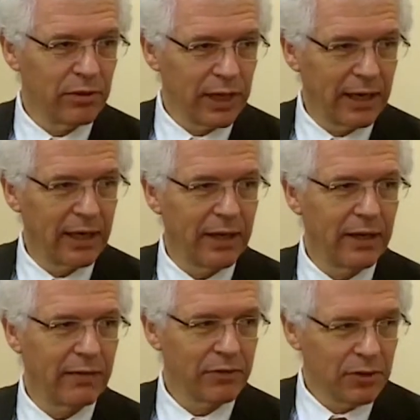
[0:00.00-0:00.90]

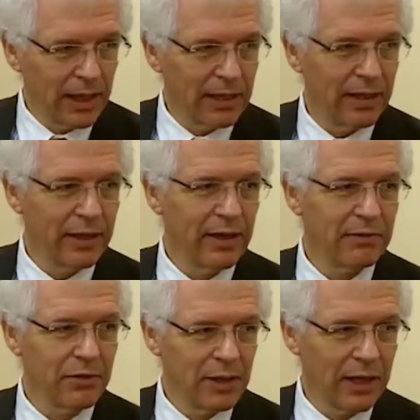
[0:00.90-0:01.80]
decade after decade
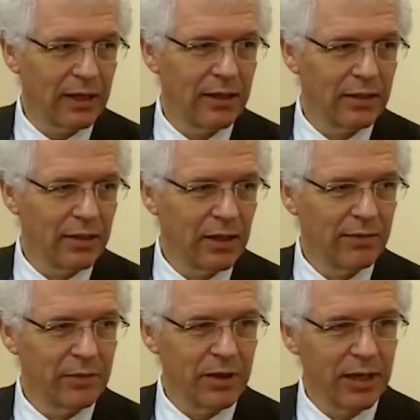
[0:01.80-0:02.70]
after decade. The
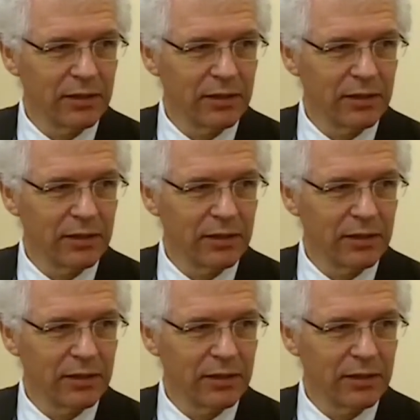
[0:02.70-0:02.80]
government